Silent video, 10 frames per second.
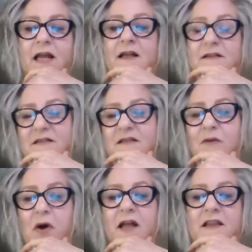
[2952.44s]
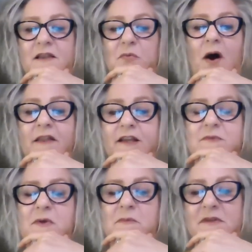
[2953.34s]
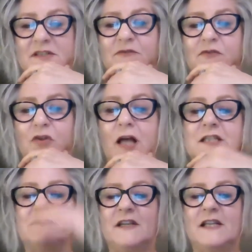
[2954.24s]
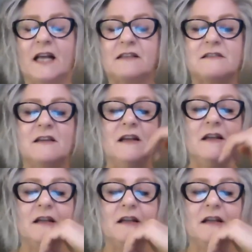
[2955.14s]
Yes, the why the commitment to philosophy. That's